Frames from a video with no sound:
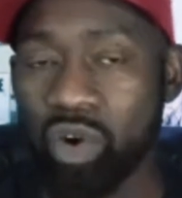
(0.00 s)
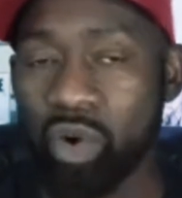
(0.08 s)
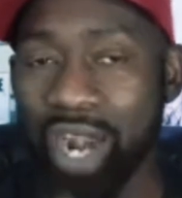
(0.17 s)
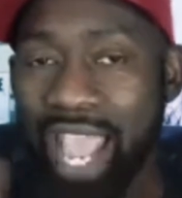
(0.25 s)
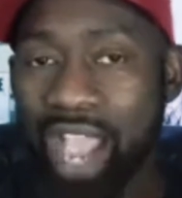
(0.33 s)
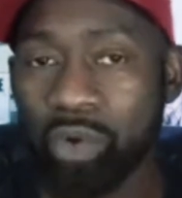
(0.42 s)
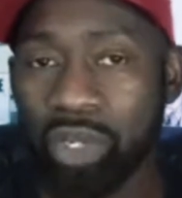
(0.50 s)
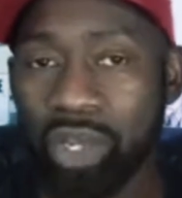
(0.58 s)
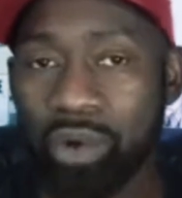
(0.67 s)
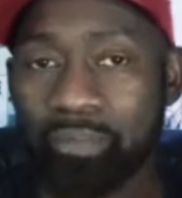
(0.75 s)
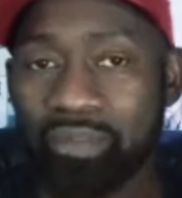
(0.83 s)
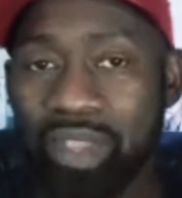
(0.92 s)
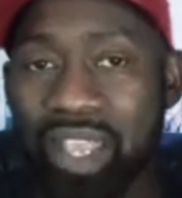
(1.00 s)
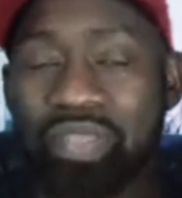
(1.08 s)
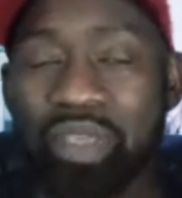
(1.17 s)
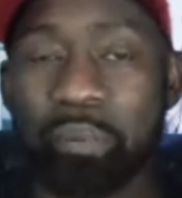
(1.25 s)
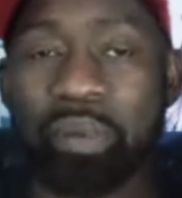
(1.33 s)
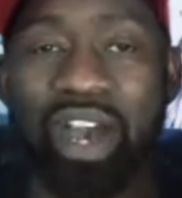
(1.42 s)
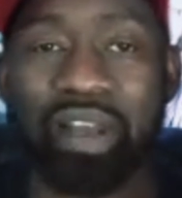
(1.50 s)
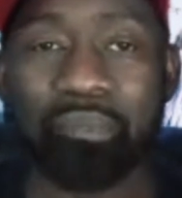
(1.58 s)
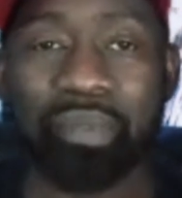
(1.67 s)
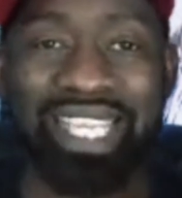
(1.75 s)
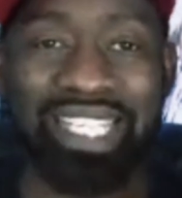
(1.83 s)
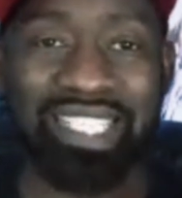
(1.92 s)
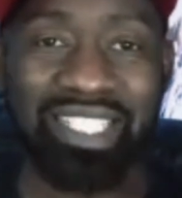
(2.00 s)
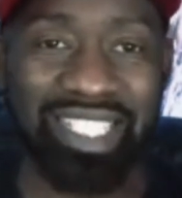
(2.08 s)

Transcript: or an outgo, the pond begins